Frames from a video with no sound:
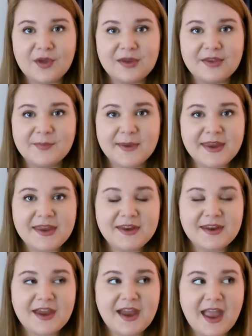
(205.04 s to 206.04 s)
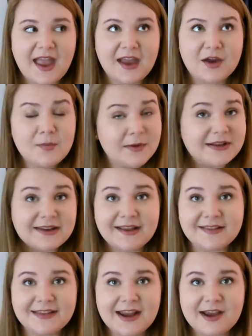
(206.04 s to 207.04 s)
It's been a couple of
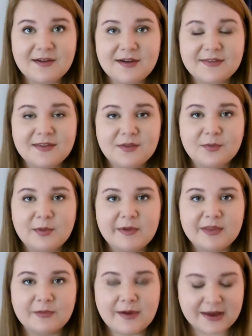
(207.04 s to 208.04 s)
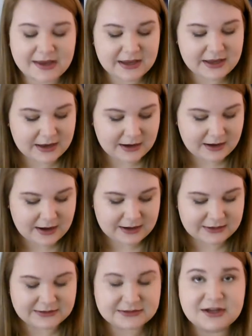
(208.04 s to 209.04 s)
days now since we went to IKEA,
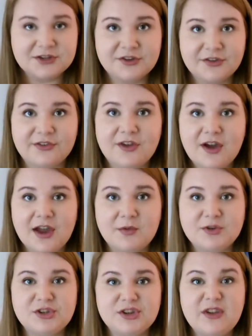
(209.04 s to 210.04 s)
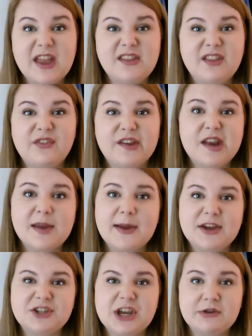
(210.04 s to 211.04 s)
and I just thought I would end this video
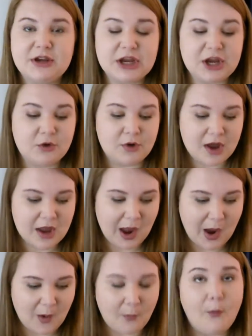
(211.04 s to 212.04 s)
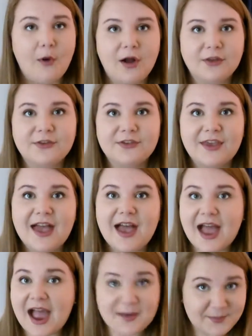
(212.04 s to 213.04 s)
by showing you what
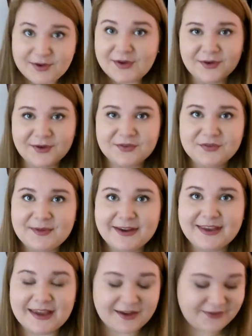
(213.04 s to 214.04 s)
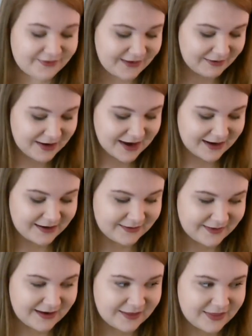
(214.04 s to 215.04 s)
I bought from IKEA. So like I
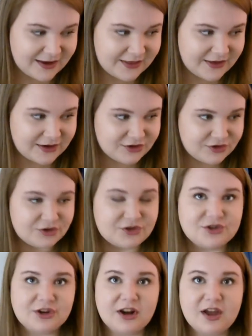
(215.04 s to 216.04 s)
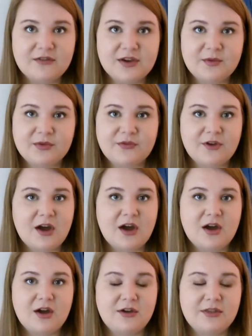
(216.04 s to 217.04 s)
said, I think in the introduction, a lot of it was
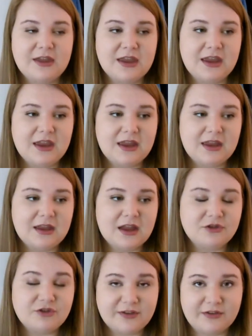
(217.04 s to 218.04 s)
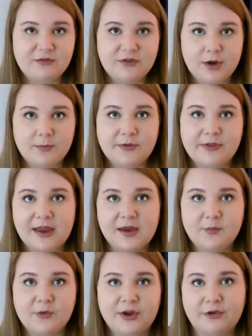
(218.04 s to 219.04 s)
for the dressing room because I
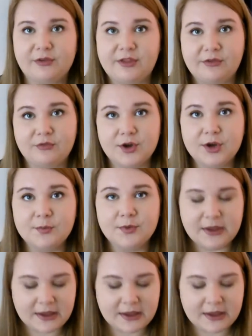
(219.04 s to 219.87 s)
am redoing this room